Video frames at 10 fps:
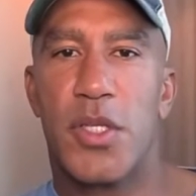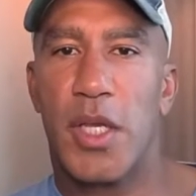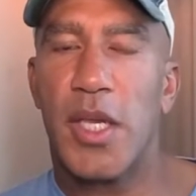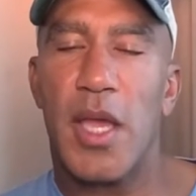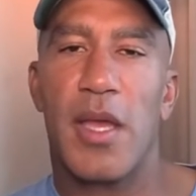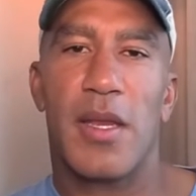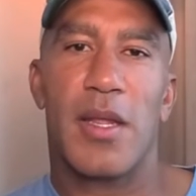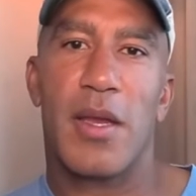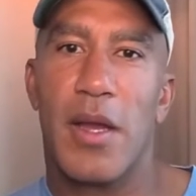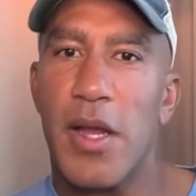to get
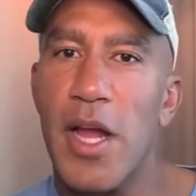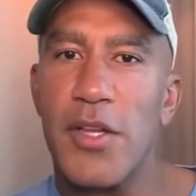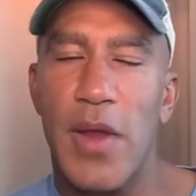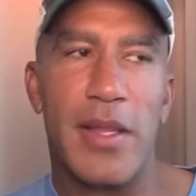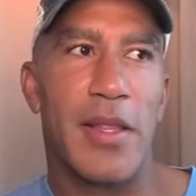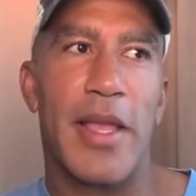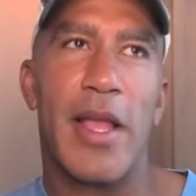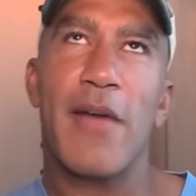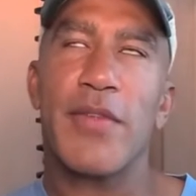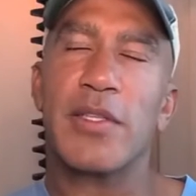a contract and
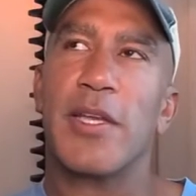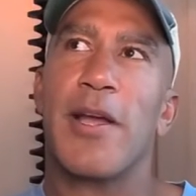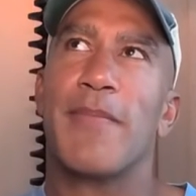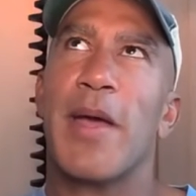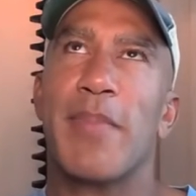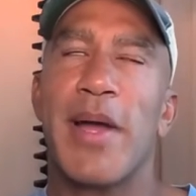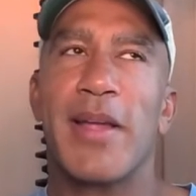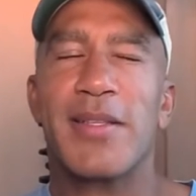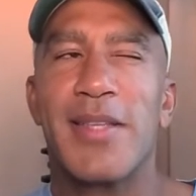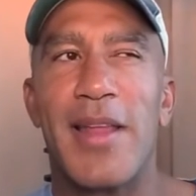like obviously i'm not
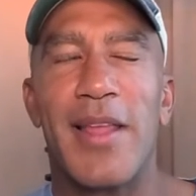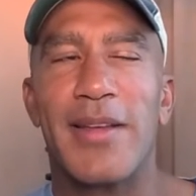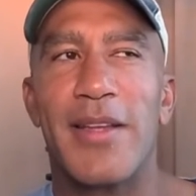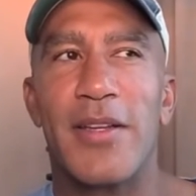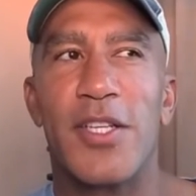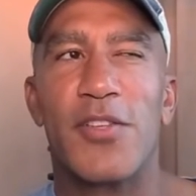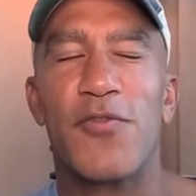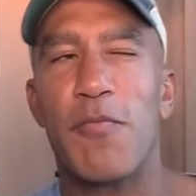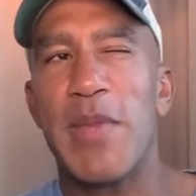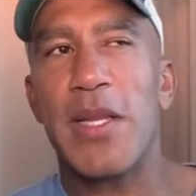buying the satellite data
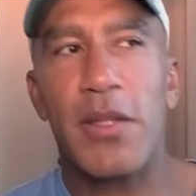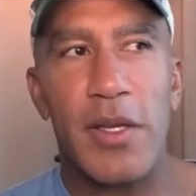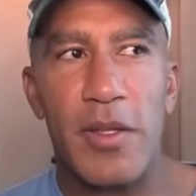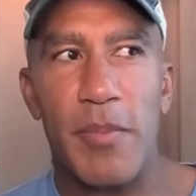just for me to look